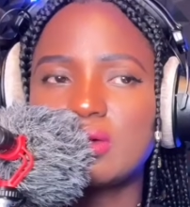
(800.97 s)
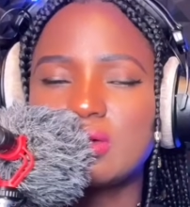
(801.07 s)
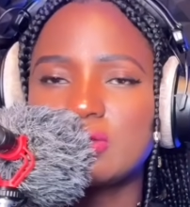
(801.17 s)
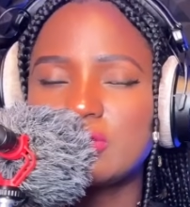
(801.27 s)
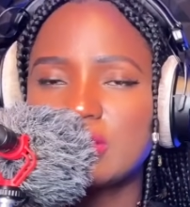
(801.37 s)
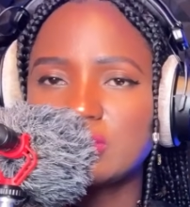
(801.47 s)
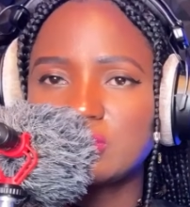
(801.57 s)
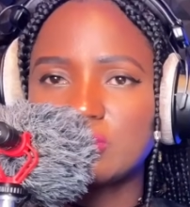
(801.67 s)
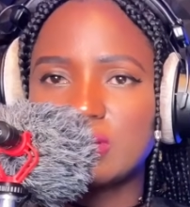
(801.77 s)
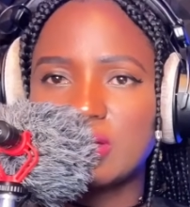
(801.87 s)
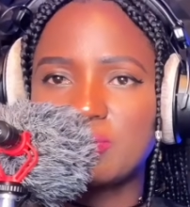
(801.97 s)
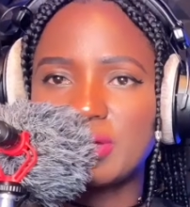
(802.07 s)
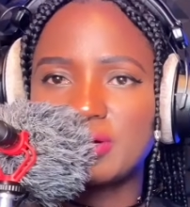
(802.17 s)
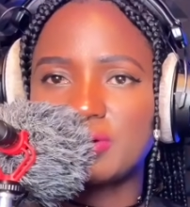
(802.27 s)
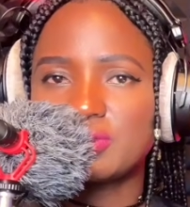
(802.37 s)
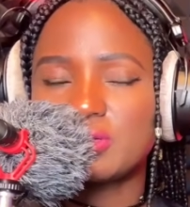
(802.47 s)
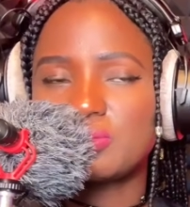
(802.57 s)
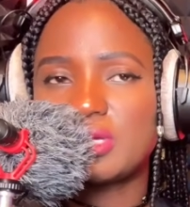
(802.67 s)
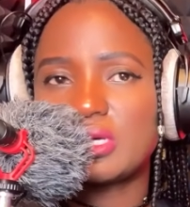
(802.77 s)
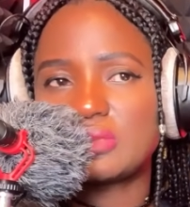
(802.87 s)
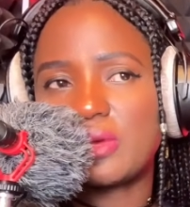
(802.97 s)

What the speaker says: Things do get better. Some days